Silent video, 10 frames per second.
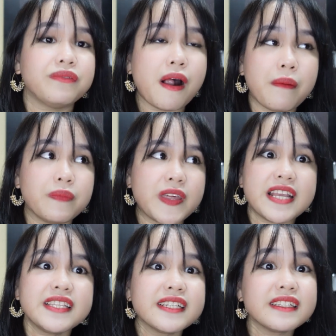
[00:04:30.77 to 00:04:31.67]
from the
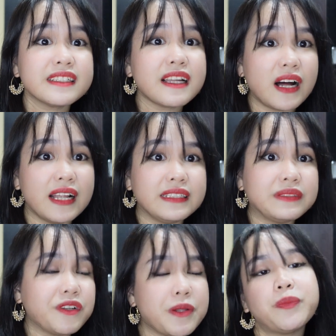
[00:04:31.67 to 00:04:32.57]
Indian
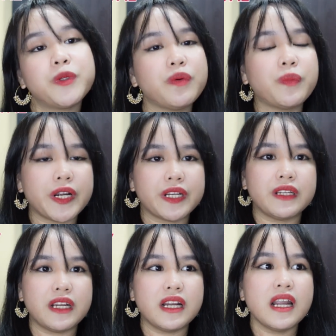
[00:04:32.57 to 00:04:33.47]
and Filipino
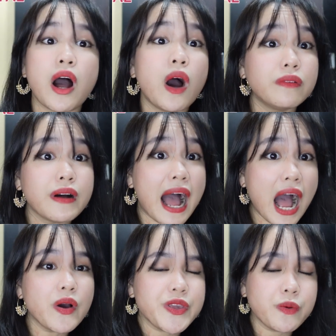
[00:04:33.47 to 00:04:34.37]
partner of
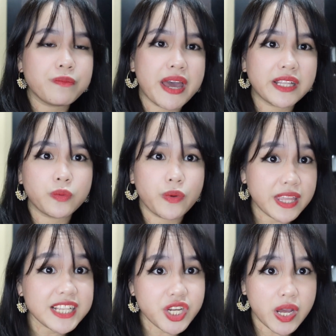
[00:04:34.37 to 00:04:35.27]
how you met
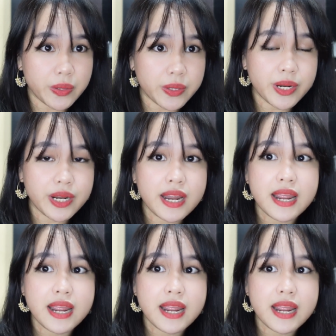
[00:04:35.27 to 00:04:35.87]
with each other